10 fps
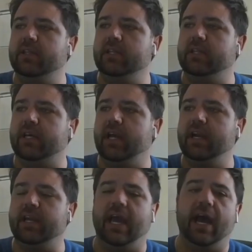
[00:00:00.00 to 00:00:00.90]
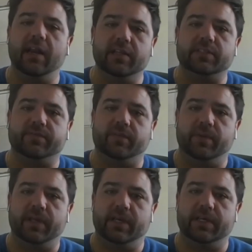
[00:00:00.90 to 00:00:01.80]
The kind of catalyst for
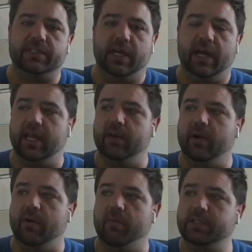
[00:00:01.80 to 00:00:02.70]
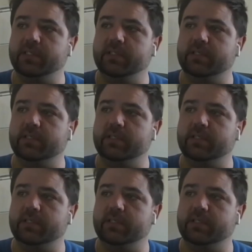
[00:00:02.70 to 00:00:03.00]
me is, I wasn't